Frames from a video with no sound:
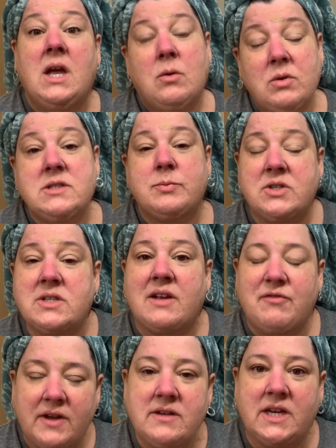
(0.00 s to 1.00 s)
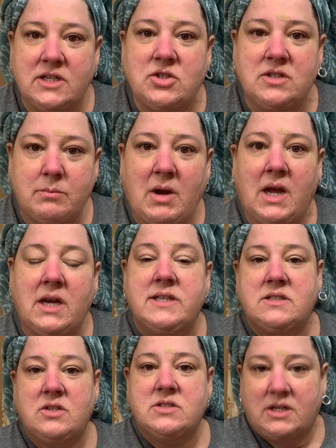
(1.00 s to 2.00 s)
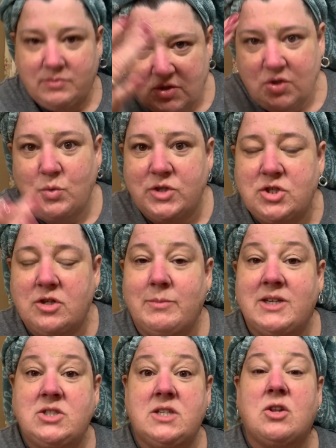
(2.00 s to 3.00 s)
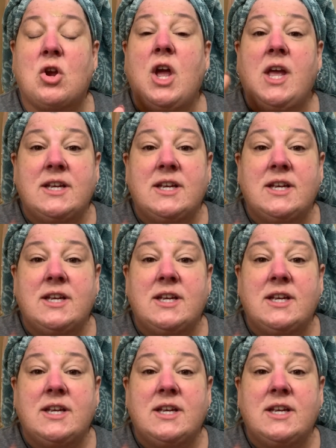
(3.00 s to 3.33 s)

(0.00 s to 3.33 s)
Well, it's because I got foundation in my eyelids because I squish so much in there.